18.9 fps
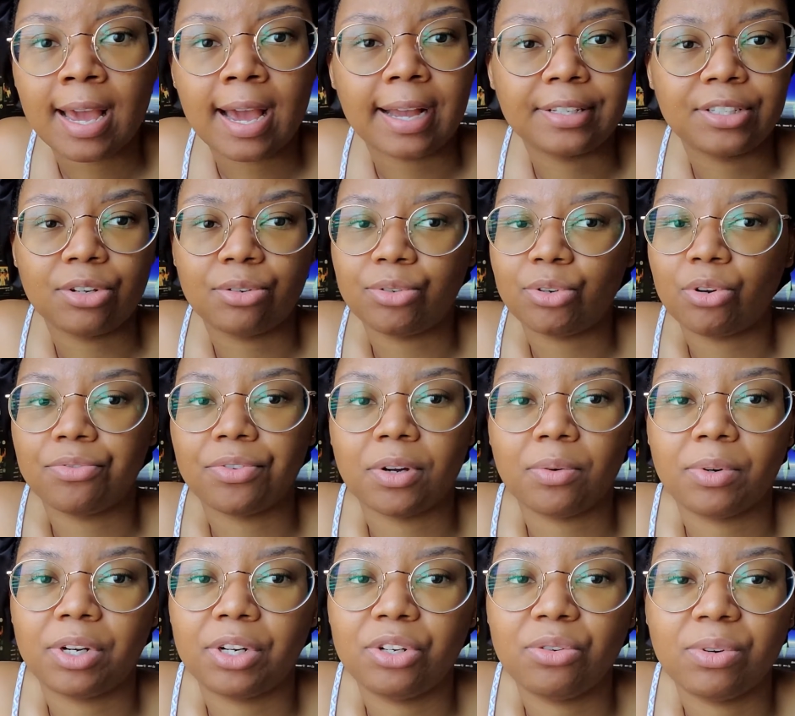I don't know if I
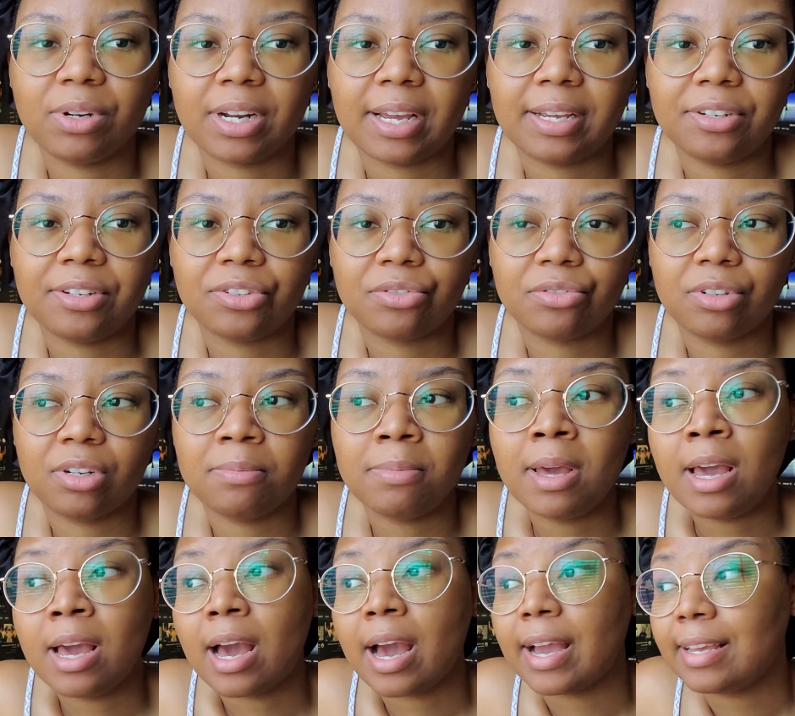want to do a night stream.
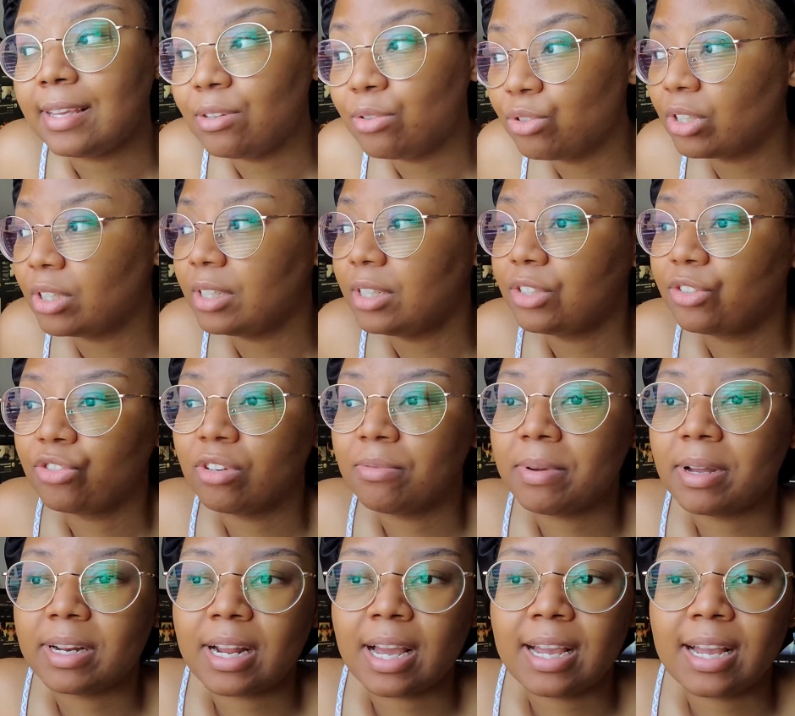I usually stream
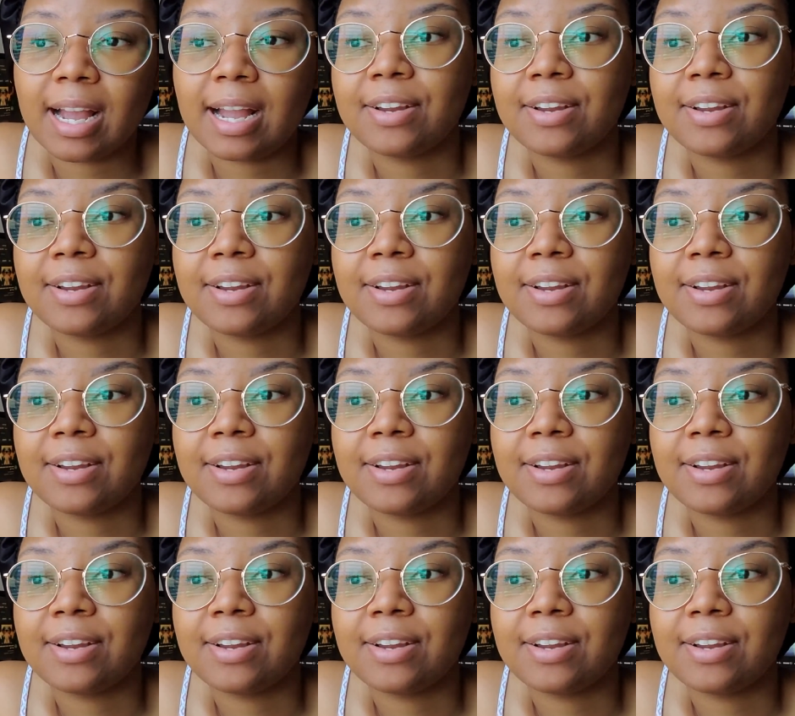at night.